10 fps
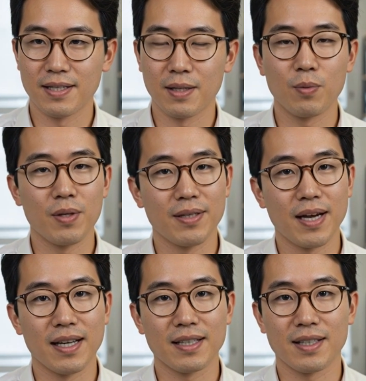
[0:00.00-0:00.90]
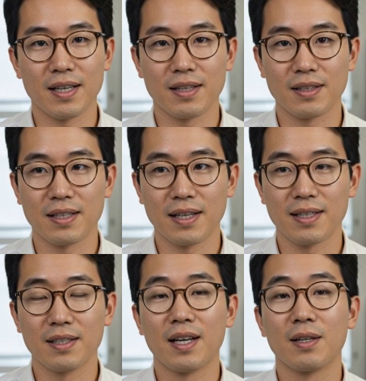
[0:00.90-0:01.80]
is worth taking seriously as a
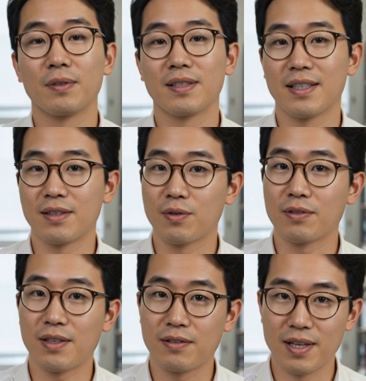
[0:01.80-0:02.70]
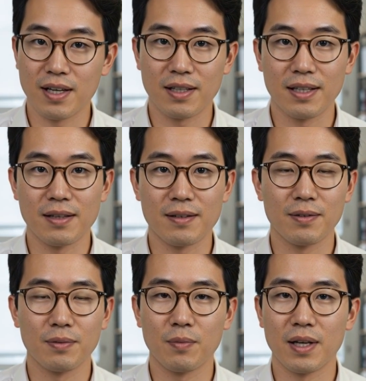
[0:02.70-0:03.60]
genuine signal of severity,
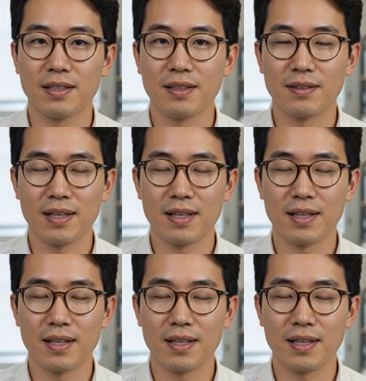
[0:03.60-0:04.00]
rather than